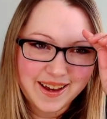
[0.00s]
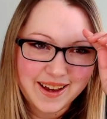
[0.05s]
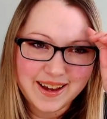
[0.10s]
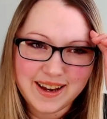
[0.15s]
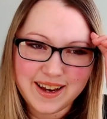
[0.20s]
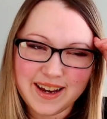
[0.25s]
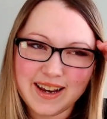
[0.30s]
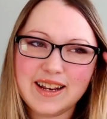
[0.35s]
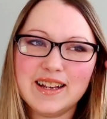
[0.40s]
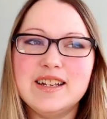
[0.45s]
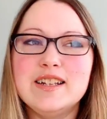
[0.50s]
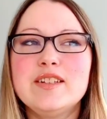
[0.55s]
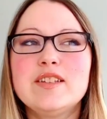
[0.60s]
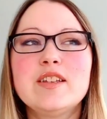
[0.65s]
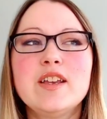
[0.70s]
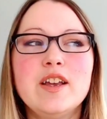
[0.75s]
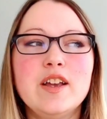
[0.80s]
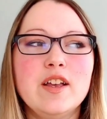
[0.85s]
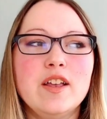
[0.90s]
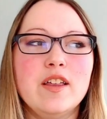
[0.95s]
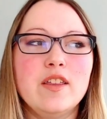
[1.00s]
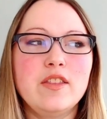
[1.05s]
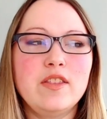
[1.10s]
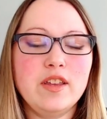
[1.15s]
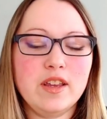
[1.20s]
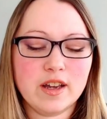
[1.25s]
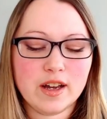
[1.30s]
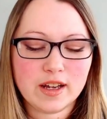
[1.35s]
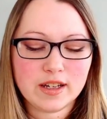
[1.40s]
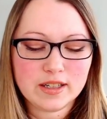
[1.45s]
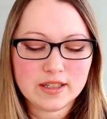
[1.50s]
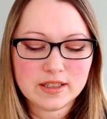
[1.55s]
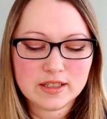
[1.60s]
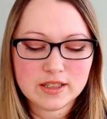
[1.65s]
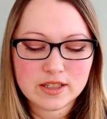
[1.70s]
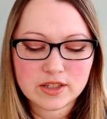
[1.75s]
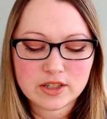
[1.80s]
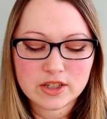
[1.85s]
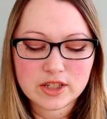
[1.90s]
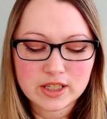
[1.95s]
is the
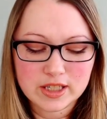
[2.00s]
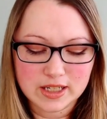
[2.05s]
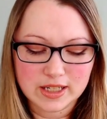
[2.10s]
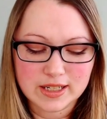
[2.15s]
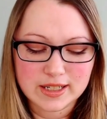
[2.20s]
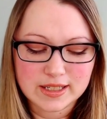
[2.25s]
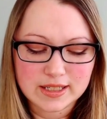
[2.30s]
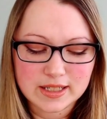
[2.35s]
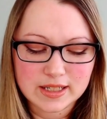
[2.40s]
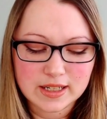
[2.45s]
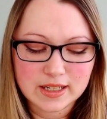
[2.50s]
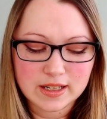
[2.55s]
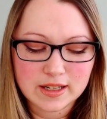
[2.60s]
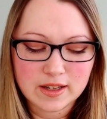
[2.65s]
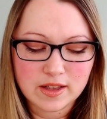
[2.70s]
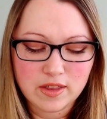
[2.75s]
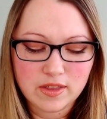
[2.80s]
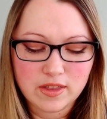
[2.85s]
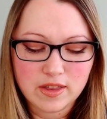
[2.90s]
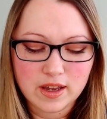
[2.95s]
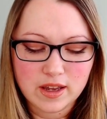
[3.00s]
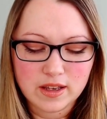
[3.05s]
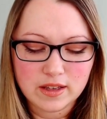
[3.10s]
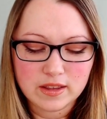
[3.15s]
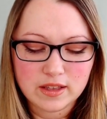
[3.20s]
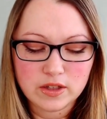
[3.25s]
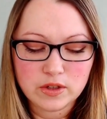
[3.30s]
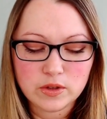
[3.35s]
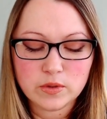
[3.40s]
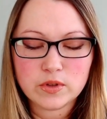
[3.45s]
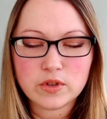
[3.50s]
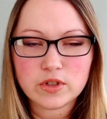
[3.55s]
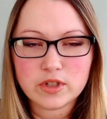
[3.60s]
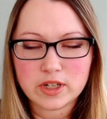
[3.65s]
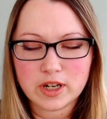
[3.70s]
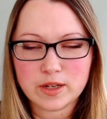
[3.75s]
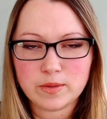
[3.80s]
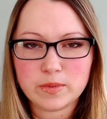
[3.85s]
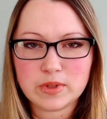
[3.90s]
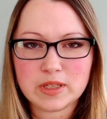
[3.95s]
understanding that the user
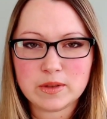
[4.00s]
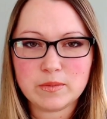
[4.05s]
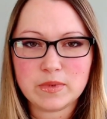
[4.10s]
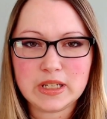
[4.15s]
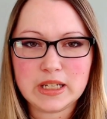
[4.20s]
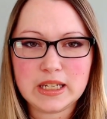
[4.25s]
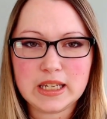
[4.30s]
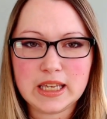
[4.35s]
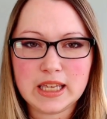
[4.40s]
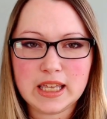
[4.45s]
types something